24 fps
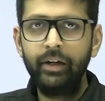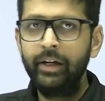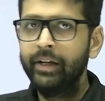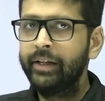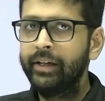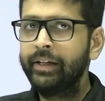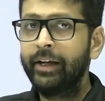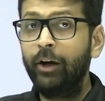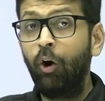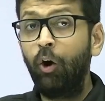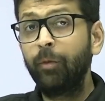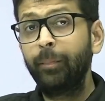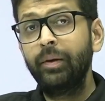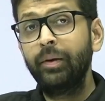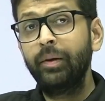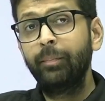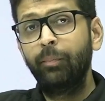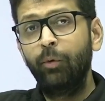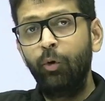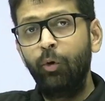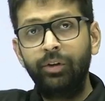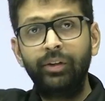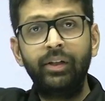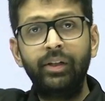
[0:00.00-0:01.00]
It cannot be
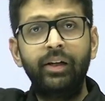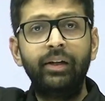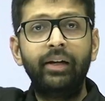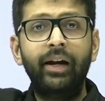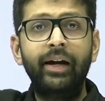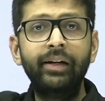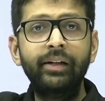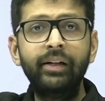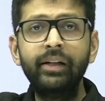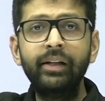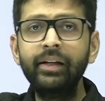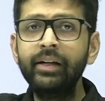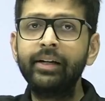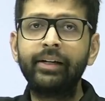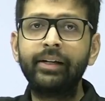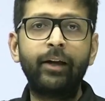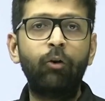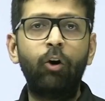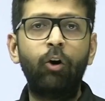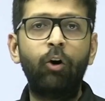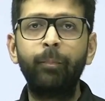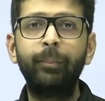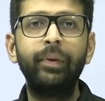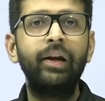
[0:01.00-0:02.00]
more than 90, it
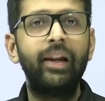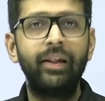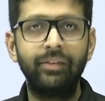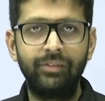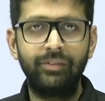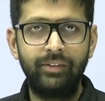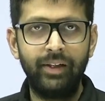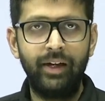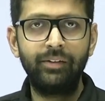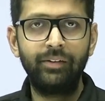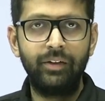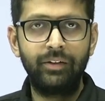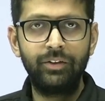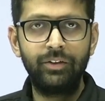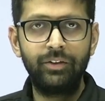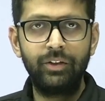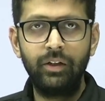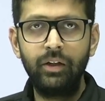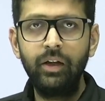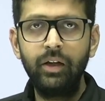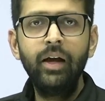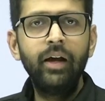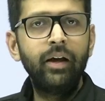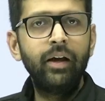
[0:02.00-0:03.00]
cannot be less than
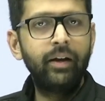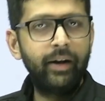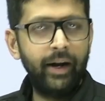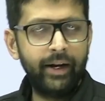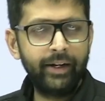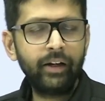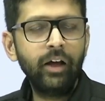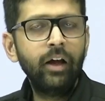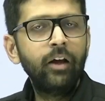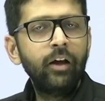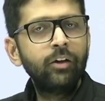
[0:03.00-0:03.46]
60, right?